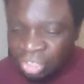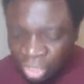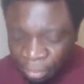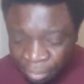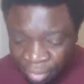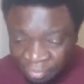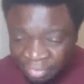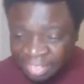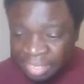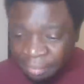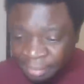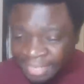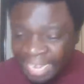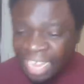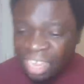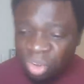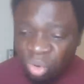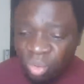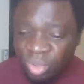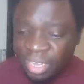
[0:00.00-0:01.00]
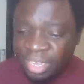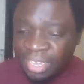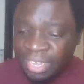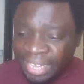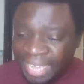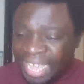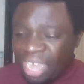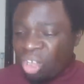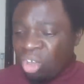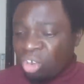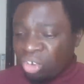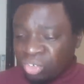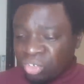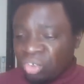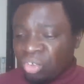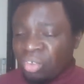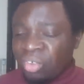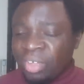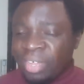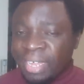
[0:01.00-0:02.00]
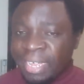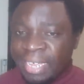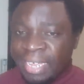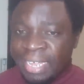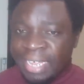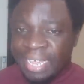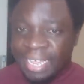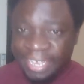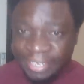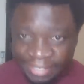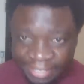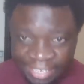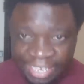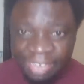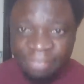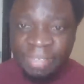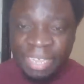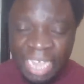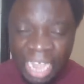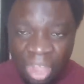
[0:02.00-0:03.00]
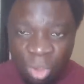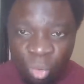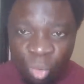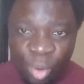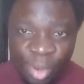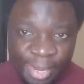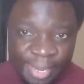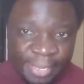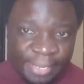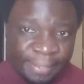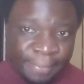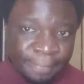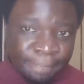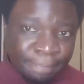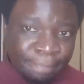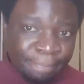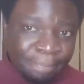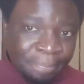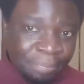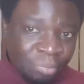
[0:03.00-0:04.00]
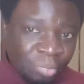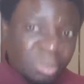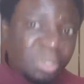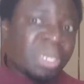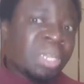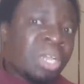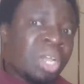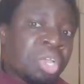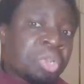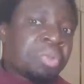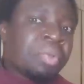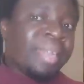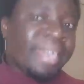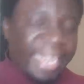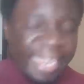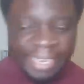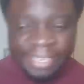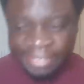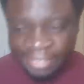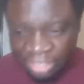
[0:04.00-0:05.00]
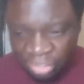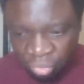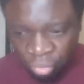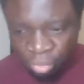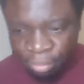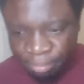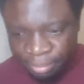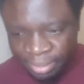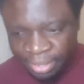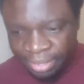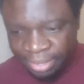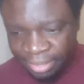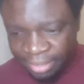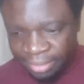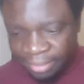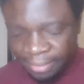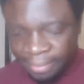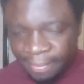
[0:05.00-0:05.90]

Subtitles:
So Professor Mutahi Ngunyi here also is giving a warning to Dennis Itumbi.